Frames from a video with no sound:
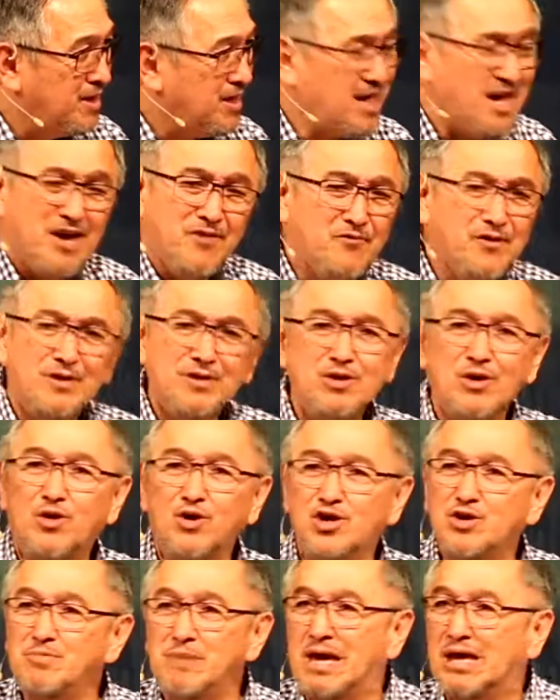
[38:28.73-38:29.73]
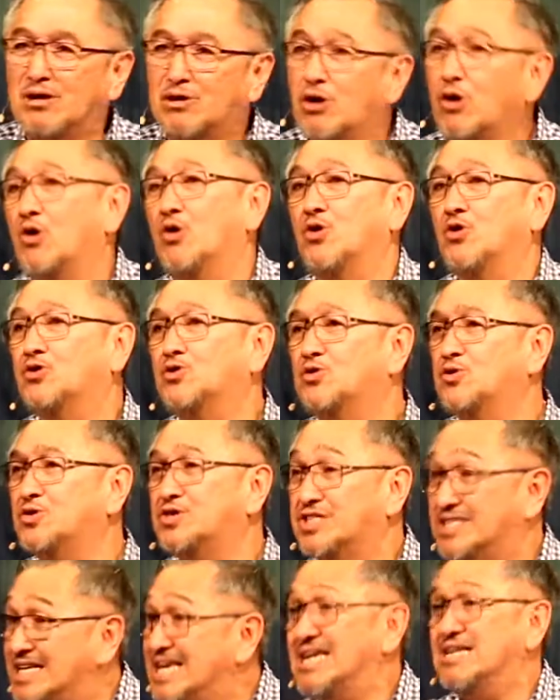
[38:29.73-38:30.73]
Amen. Even though you may go through
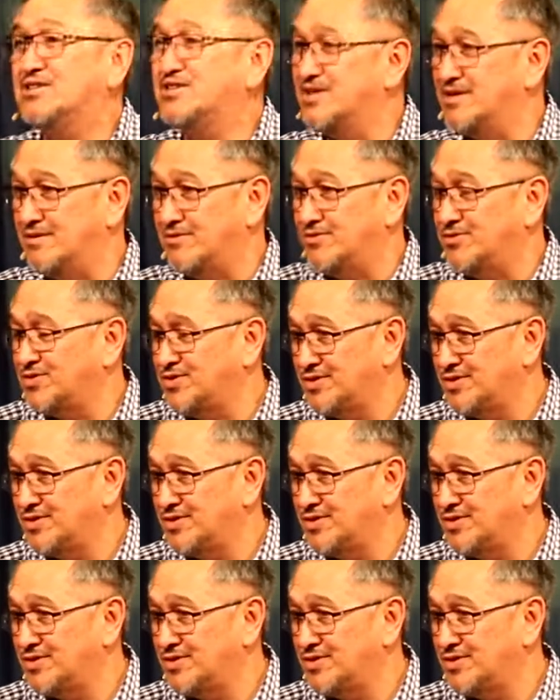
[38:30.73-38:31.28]
seasons